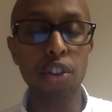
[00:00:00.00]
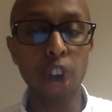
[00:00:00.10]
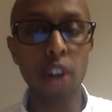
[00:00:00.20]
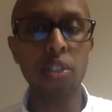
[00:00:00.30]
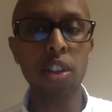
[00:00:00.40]

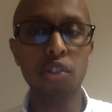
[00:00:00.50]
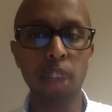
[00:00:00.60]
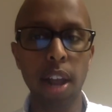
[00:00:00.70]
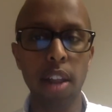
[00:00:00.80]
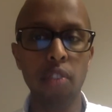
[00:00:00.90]
daunting
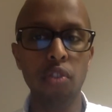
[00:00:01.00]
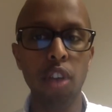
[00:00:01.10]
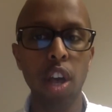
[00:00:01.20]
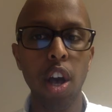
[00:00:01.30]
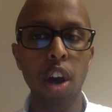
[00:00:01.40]

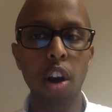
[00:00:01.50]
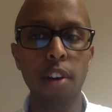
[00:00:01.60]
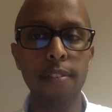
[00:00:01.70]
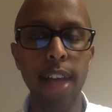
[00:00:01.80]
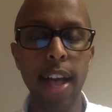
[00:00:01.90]
challenge of,